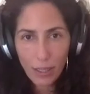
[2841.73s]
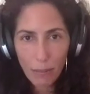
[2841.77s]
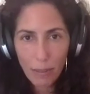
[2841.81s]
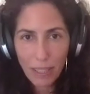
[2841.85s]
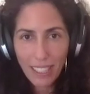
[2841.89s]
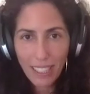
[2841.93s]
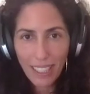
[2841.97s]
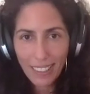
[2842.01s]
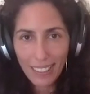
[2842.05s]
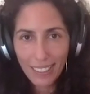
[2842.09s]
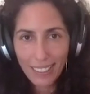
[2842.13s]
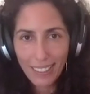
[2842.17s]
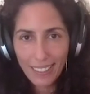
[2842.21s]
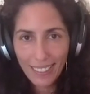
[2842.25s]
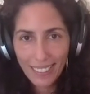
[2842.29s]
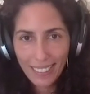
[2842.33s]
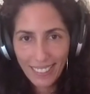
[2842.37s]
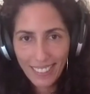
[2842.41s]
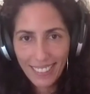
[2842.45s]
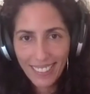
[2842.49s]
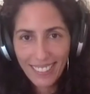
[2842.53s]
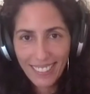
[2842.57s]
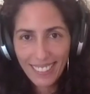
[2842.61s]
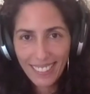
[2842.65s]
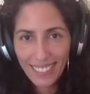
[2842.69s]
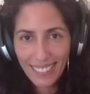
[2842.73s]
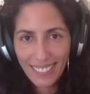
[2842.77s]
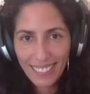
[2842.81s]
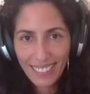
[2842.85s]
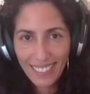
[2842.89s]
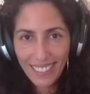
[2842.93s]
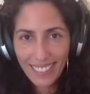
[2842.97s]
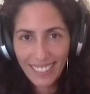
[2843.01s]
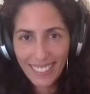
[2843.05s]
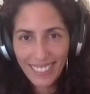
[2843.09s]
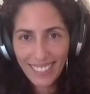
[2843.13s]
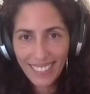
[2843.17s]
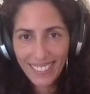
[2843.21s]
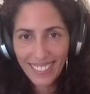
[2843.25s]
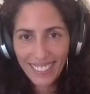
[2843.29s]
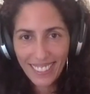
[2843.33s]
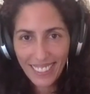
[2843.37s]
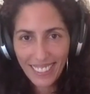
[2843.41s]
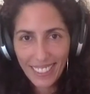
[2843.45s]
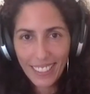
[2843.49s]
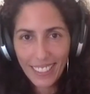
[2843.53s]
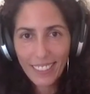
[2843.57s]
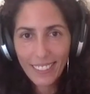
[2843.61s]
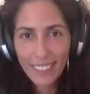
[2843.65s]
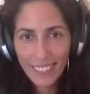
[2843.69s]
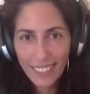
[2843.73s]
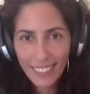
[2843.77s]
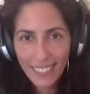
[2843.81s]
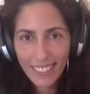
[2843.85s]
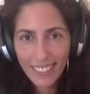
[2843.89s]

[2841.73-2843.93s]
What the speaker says: be done. You know?